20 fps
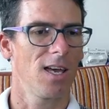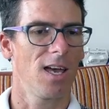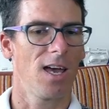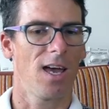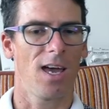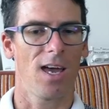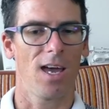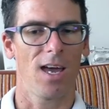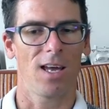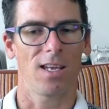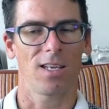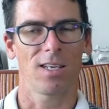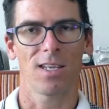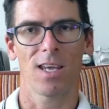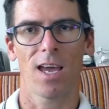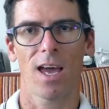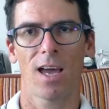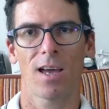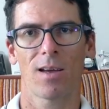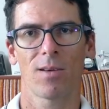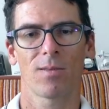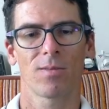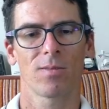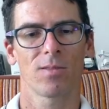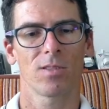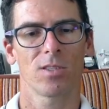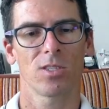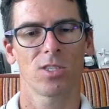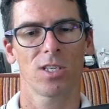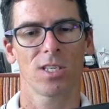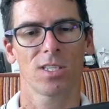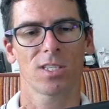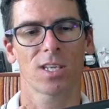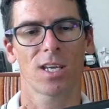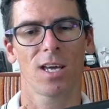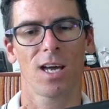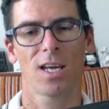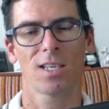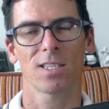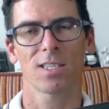And yeah, just
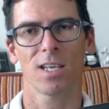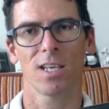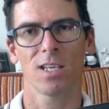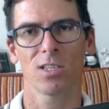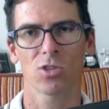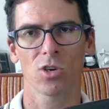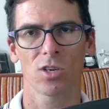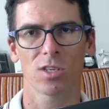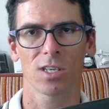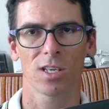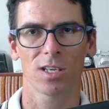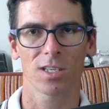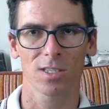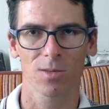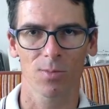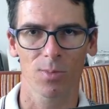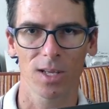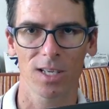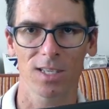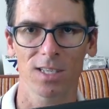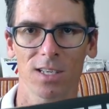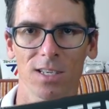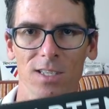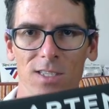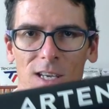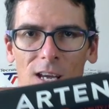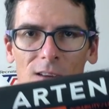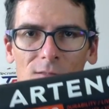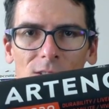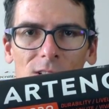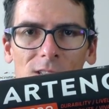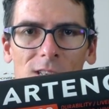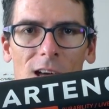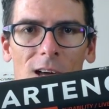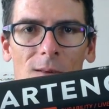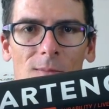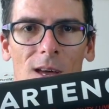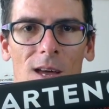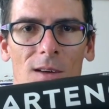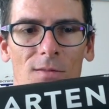guys, enjoy tennis, play tennis every
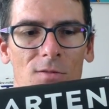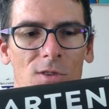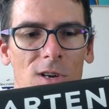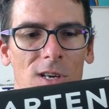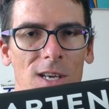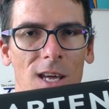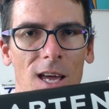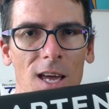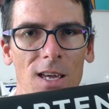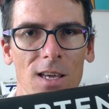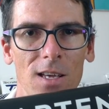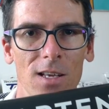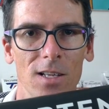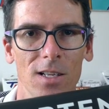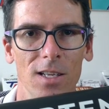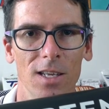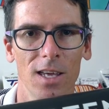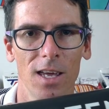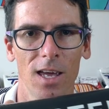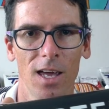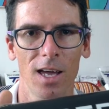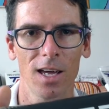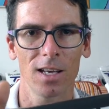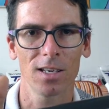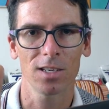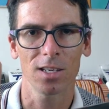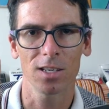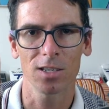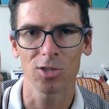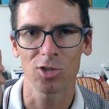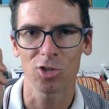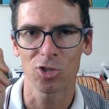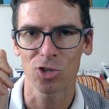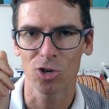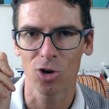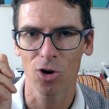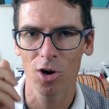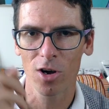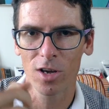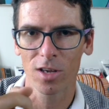time, every day, and
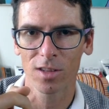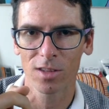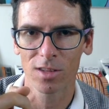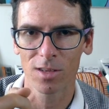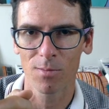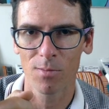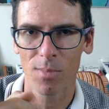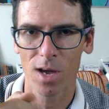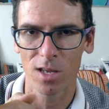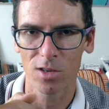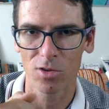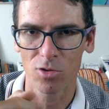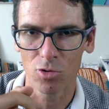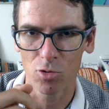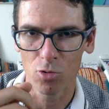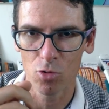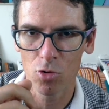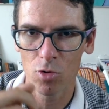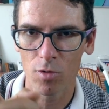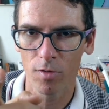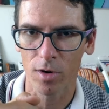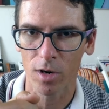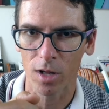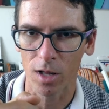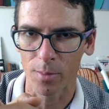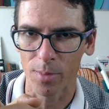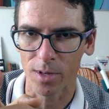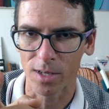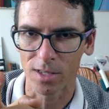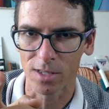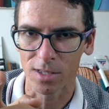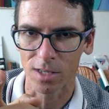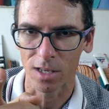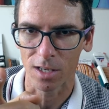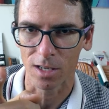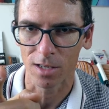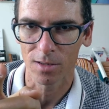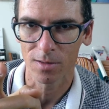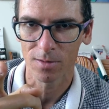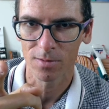enjoy the
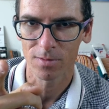maneuverability.